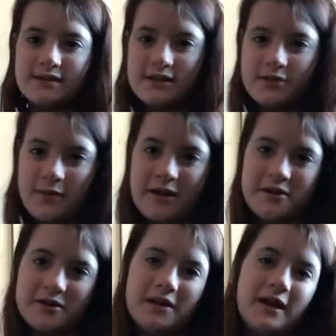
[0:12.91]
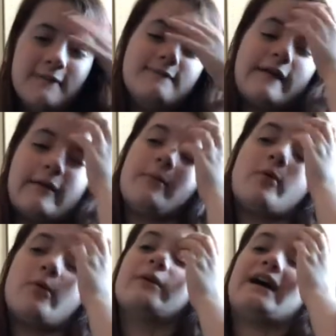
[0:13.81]
situation I'm very
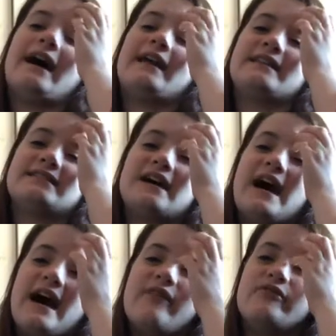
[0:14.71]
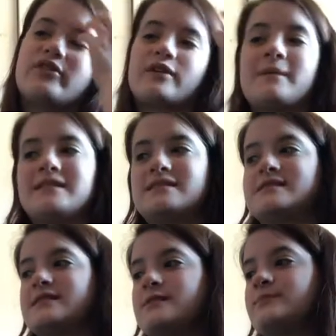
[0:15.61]
bored and have nothing better to
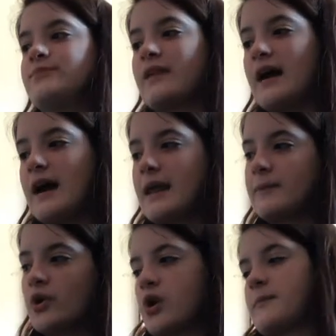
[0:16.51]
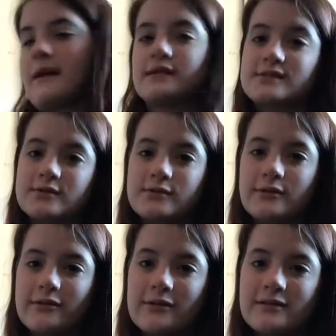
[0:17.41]
do, and I'm not going back to
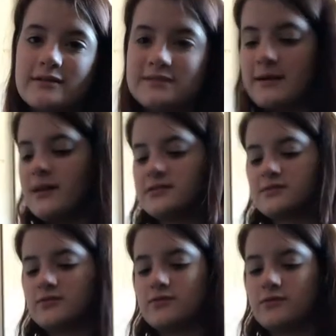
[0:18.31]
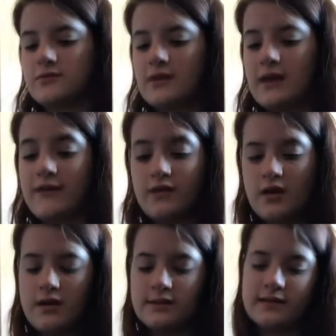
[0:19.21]
school, to my old school
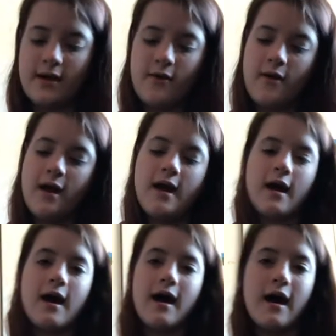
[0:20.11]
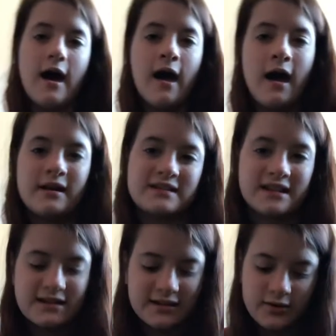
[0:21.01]
ever, so I
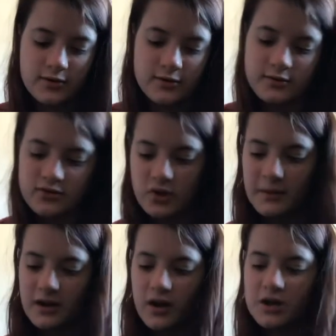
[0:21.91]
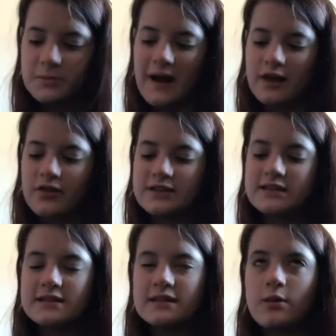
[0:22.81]
decided to sort out my college bag. This
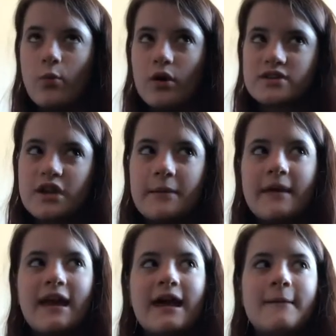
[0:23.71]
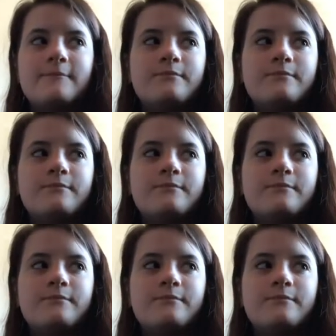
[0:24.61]
isn't what's going to be in it